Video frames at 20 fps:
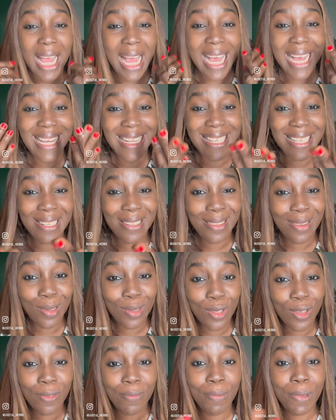And a
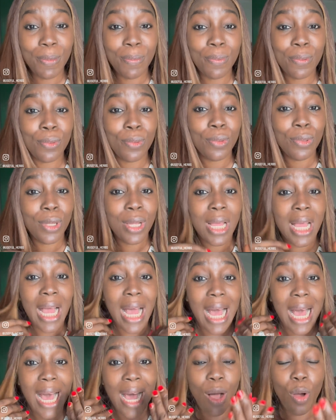lot of people
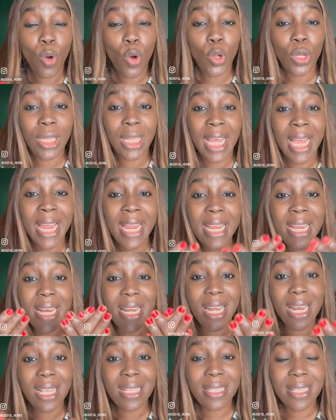are online
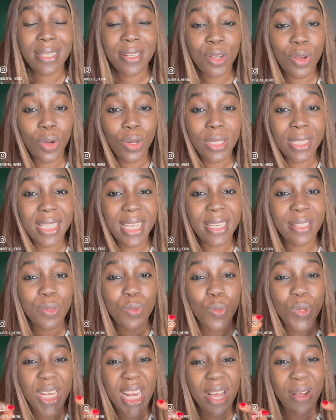creating content
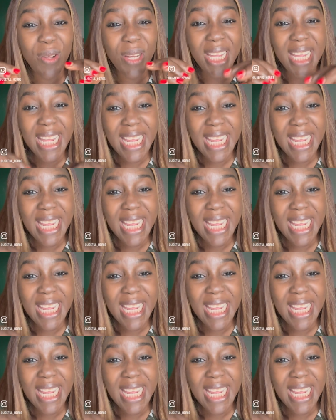without